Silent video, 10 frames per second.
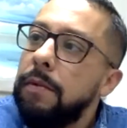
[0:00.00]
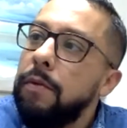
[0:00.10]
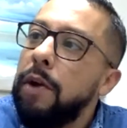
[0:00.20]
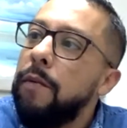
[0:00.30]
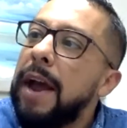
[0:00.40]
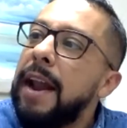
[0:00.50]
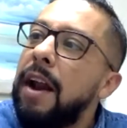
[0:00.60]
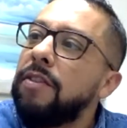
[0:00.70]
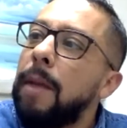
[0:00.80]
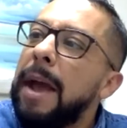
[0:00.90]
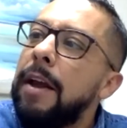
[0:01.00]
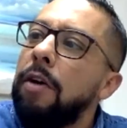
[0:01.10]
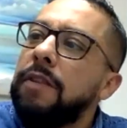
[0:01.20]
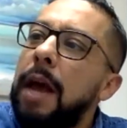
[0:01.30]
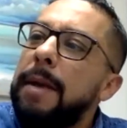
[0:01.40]
We ran out of
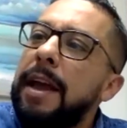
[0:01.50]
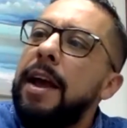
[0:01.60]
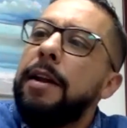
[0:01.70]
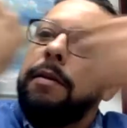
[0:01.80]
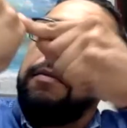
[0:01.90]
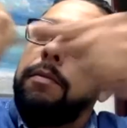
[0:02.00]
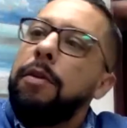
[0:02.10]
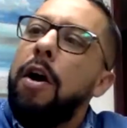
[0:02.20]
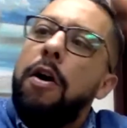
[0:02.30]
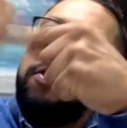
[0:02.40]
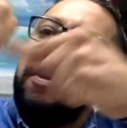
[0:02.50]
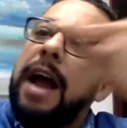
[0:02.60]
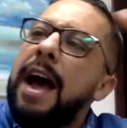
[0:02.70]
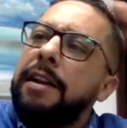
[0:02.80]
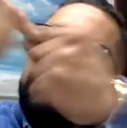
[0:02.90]
tomatoes. Let me in. No, you're
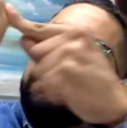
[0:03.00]
not.